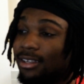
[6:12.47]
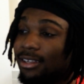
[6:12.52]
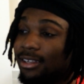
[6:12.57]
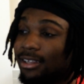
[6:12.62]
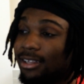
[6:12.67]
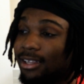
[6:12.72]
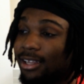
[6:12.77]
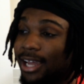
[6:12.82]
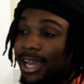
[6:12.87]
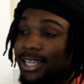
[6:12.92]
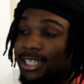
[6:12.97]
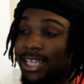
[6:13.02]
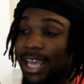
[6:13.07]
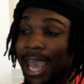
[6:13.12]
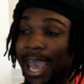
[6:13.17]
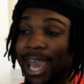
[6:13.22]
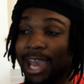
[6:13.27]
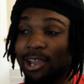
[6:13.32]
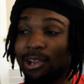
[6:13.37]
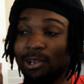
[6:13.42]

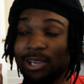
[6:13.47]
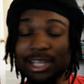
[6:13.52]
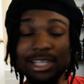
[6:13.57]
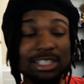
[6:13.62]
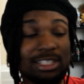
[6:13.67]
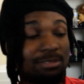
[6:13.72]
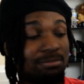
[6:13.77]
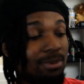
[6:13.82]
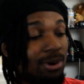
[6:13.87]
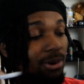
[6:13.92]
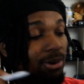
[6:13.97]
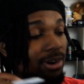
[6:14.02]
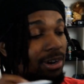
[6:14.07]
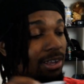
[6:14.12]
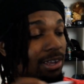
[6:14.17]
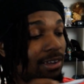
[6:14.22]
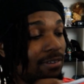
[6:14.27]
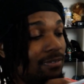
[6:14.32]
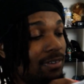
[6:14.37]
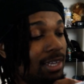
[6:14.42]
attacker is smart
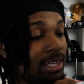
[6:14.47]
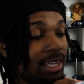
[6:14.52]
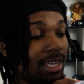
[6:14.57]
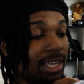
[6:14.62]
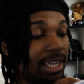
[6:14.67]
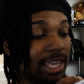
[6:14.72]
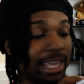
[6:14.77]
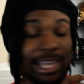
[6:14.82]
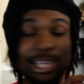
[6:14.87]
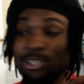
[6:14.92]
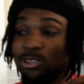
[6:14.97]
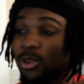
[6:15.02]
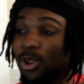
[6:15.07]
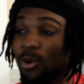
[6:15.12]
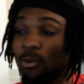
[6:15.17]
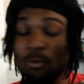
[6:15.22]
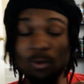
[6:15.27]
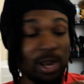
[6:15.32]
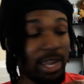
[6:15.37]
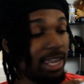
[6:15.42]
enough, he's gonna
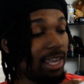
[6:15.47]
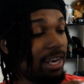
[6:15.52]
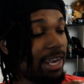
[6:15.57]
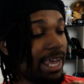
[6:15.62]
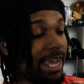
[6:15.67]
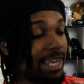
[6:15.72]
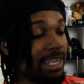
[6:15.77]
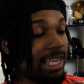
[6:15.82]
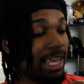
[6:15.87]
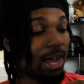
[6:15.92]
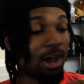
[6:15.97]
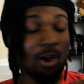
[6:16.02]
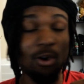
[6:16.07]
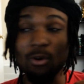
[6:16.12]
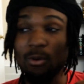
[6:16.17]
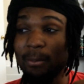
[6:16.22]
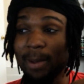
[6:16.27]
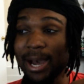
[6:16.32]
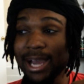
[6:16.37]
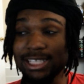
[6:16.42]
recognize that, oh,
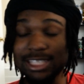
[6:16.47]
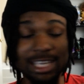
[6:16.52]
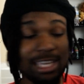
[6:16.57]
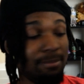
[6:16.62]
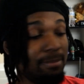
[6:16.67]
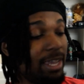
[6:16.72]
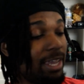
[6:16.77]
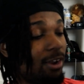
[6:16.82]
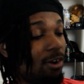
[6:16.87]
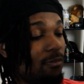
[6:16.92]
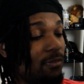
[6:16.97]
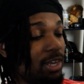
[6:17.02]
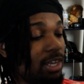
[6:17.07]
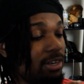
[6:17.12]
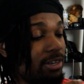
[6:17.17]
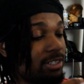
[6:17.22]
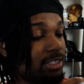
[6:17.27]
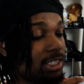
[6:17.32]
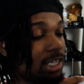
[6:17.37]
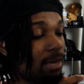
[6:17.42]
my teammate over here
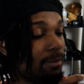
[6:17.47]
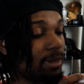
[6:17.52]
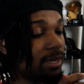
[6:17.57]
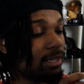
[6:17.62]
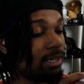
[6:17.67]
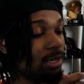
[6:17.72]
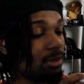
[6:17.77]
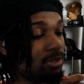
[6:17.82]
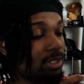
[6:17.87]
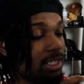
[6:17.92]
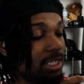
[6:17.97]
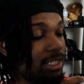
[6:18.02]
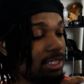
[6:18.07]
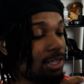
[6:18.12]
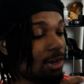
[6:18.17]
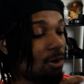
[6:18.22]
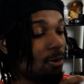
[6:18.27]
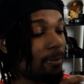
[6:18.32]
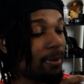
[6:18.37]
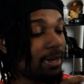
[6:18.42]
is coming close and he's
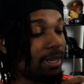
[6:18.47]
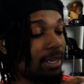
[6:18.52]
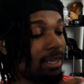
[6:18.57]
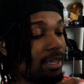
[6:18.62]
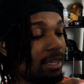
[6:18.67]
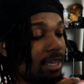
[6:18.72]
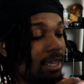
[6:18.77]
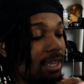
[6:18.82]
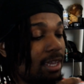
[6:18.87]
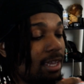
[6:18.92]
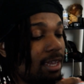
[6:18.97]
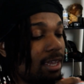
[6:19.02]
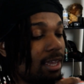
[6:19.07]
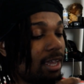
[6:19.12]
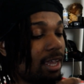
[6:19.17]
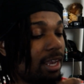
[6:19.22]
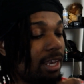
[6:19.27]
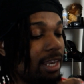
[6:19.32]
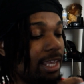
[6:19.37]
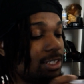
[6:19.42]
open,
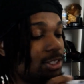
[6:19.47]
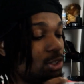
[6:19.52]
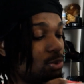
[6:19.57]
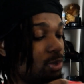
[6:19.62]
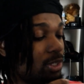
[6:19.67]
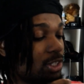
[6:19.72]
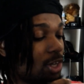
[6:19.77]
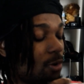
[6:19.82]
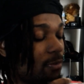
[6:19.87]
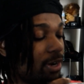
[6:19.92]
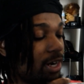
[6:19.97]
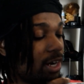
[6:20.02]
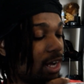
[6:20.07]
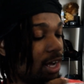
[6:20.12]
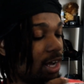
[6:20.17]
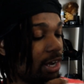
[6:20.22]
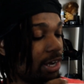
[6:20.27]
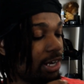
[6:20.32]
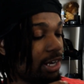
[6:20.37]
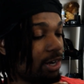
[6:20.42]
and this dude is over here
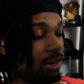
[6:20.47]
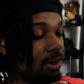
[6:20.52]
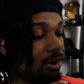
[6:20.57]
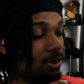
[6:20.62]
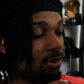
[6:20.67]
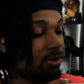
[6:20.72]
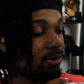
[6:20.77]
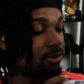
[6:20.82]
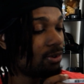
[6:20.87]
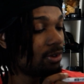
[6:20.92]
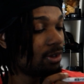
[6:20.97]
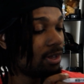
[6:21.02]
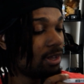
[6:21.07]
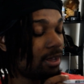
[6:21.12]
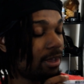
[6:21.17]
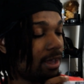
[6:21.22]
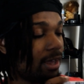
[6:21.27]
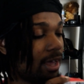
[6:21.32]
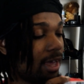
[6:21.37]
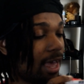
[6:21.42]
hugging the goal.
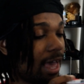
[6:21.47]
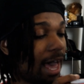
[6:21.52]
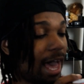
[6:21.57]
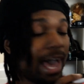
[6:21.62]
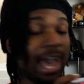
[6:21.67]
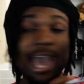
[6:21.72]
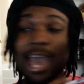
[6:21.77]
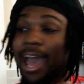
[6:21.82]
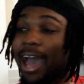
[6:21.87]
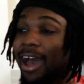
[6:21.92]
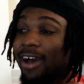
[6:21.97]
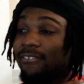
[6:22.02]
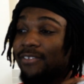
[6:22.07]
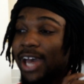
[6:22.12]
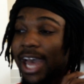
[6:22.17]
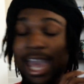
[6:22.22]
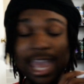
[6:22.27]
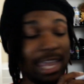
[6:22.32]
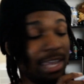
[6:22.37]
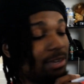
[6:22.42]
I have an
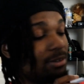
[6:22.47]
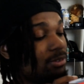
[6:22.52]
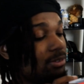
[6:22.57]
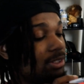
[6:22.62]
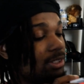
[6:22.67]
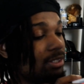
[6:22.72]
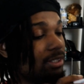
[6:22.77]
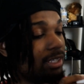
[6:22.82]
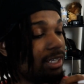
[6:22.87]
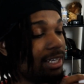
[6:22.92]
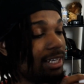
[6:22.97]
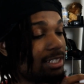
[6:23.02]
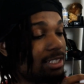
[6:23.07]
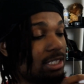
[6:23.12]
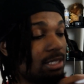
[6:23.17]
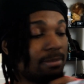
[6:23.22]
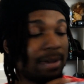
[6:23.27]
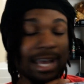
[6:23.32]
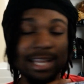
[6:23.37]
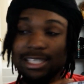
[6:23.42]
angle to get it to
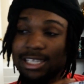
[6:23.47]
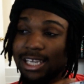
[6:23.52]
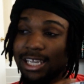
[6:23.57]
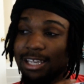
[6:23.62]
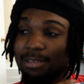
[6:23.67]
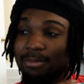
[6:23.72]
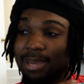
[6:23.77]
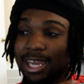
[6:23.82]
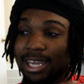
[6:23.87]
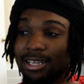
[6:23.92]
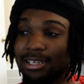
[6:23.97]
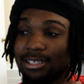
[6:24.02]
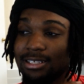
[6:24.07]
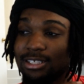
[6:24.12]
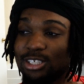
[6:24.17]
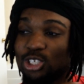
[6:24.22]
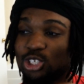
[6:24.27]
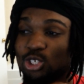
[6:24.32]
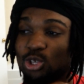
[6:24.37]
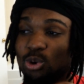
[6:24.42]
my teammate to
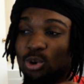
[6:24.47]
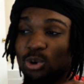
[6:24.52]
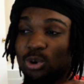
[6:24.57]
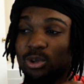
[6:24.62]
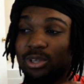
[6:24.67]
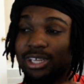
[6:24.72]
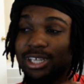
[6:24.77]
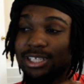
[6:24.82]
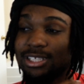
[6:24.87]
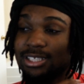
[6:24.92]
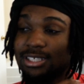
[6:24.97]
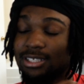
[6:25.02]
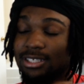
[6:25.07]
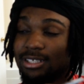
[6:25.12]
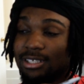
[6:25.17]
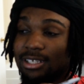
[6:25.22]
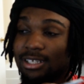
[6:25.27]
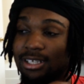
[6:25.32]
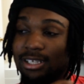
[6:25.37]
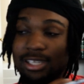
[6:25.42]
score on
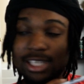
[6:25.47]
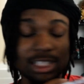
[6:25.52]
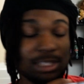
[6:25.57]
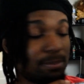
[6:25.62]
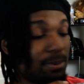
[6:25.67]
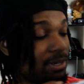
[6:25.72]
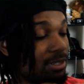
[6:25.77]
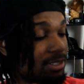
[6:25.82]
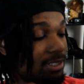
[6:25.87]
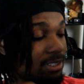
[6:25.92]
this person,